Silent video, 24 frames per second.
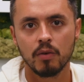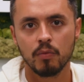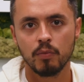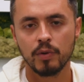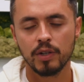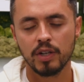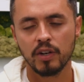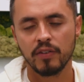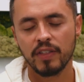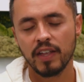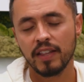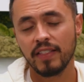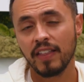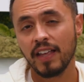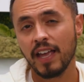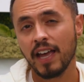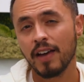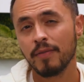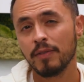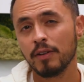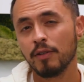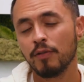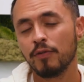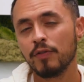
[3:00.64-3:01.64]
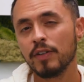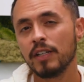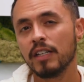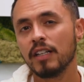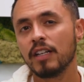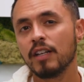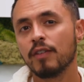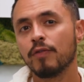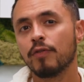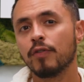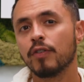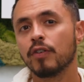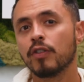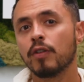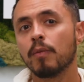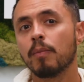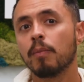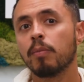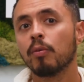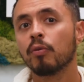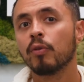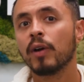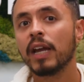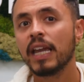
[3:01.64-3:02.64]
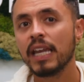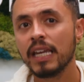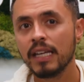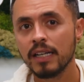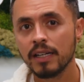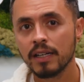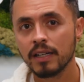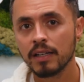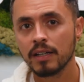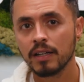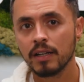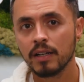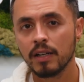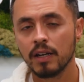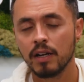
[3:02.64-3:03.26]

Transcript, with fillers: We know that they have an affinity for the brain,